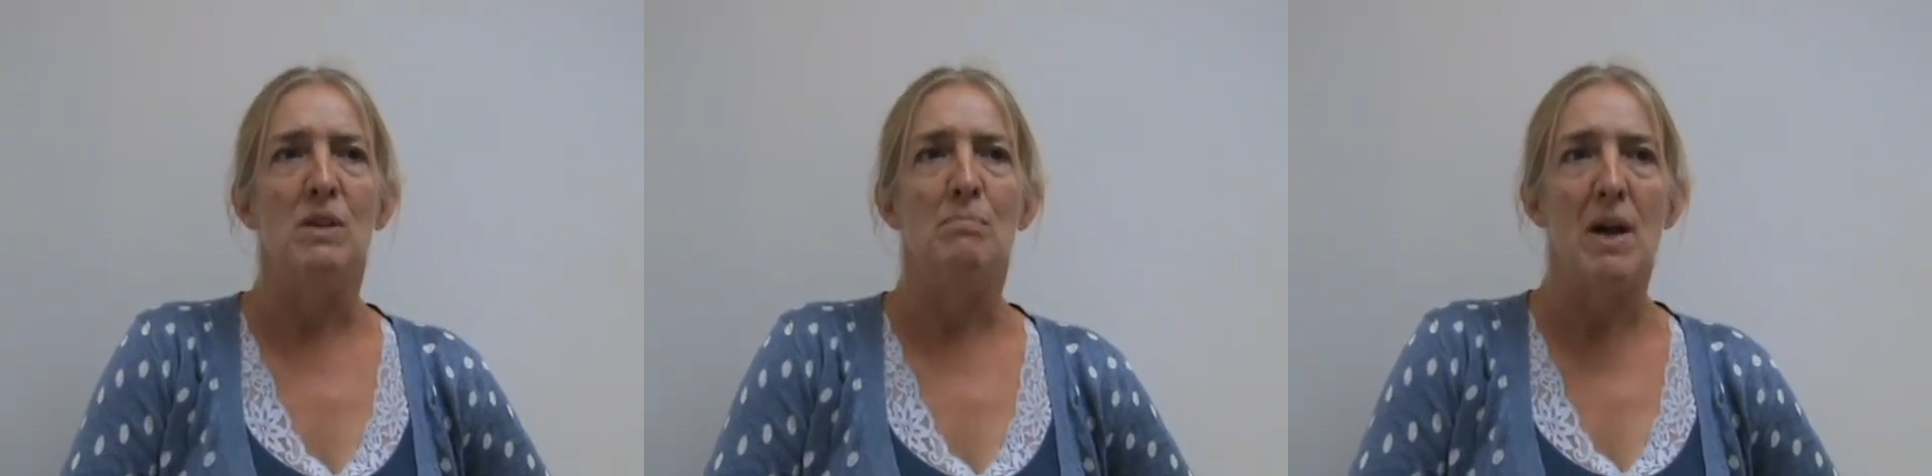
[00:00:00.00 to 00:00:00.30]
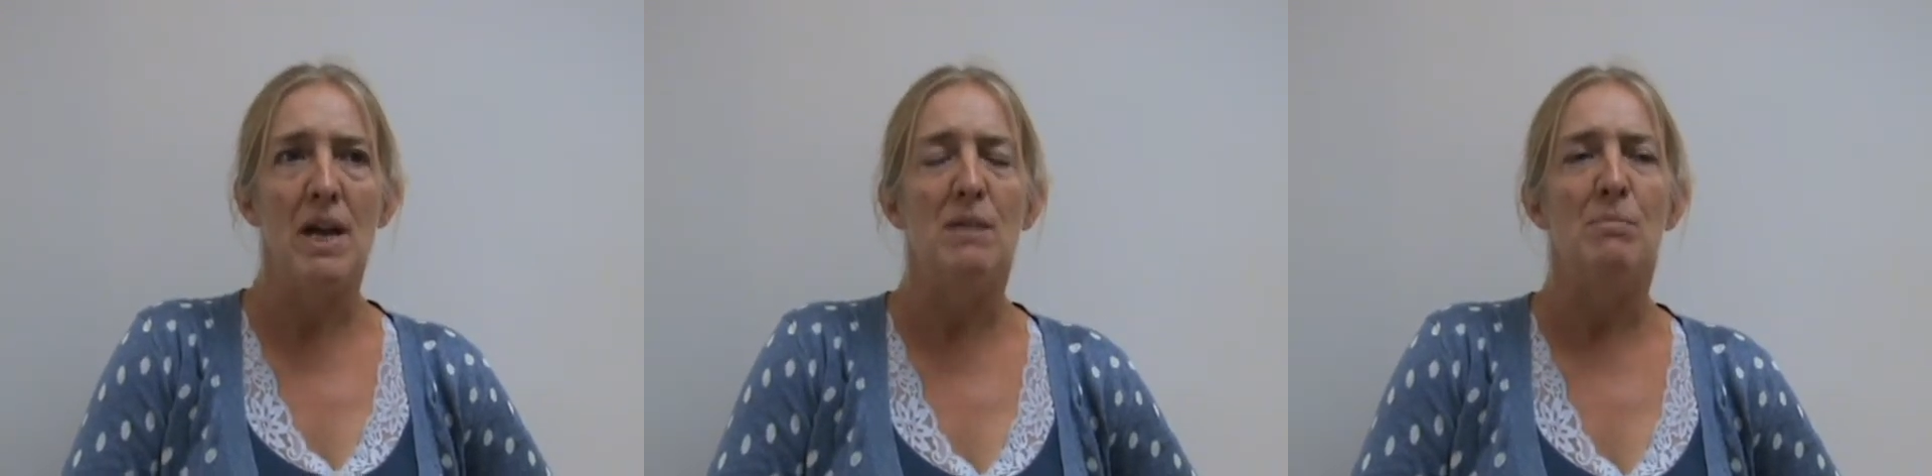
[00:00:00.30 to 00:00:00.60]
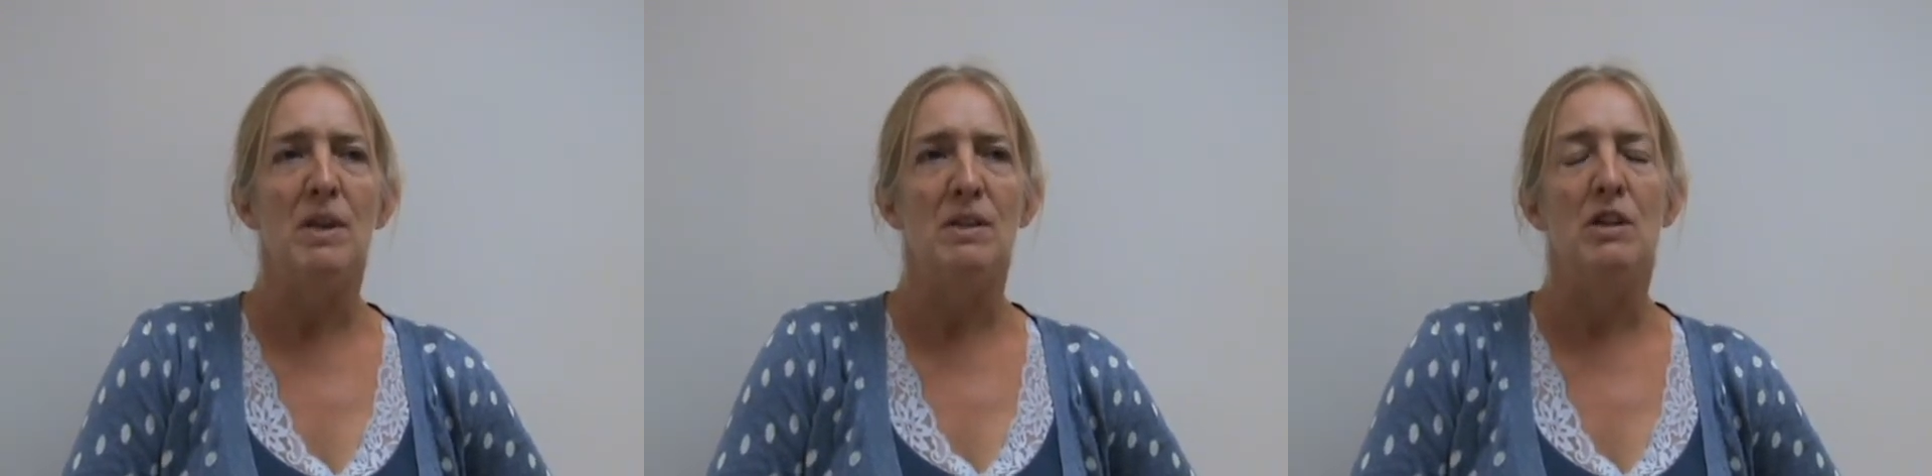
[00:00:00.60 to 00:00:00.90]
it may
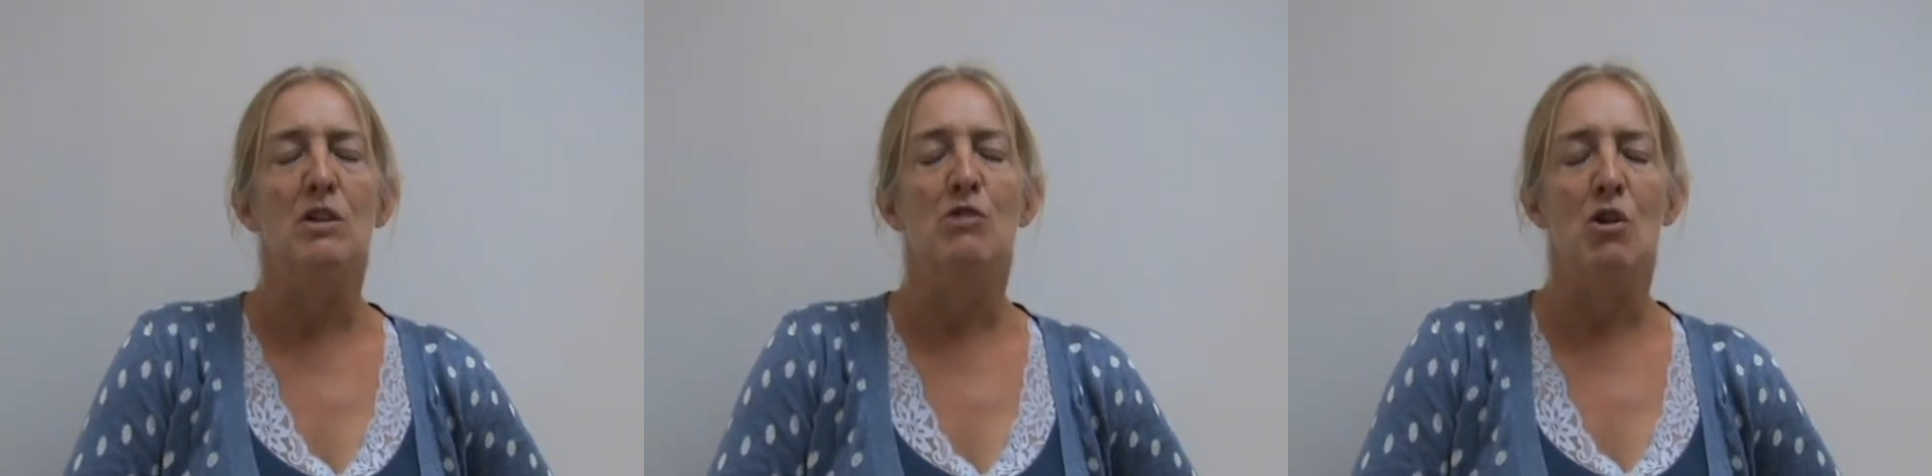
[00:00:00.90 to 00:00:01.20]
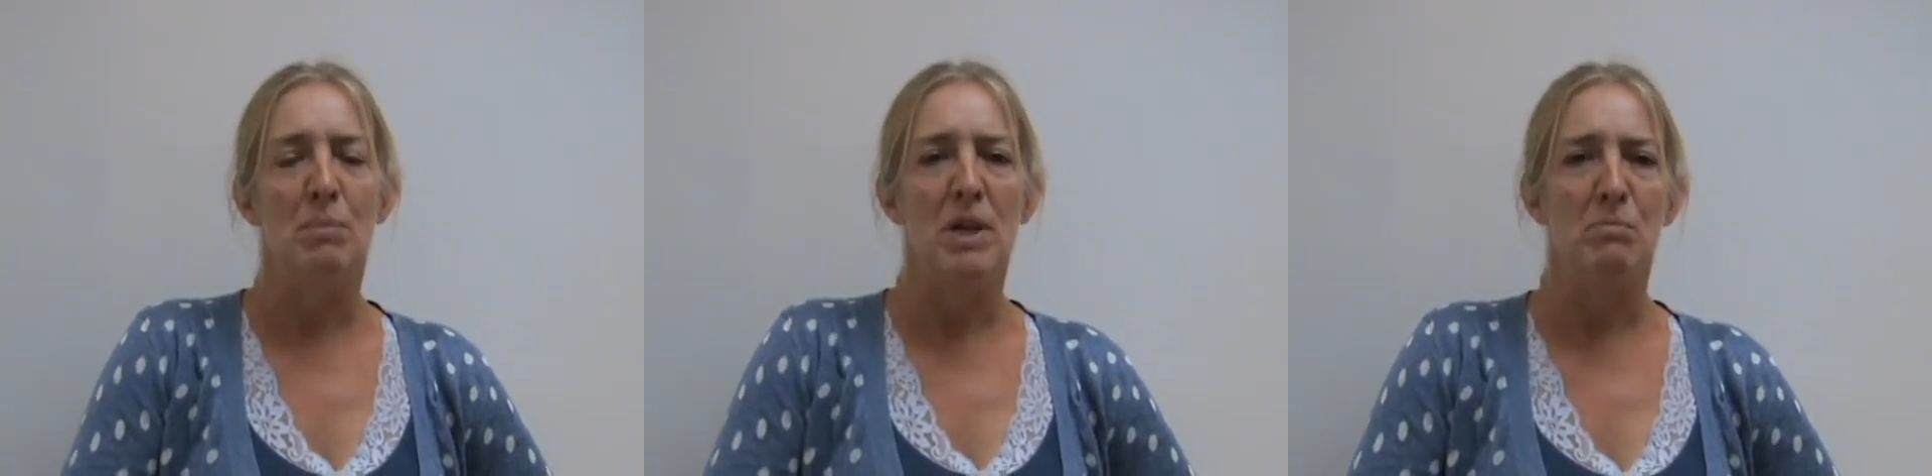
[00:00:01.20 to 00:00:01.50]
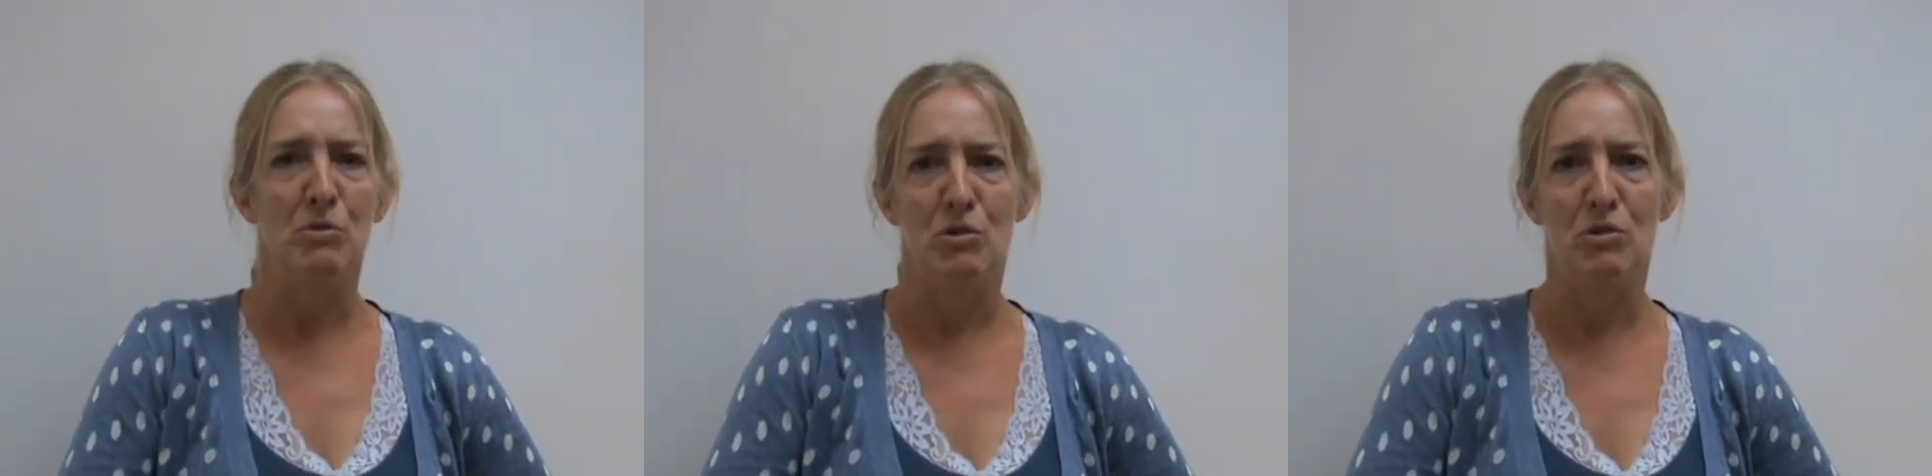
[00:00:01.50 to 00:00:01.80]
be that you've got people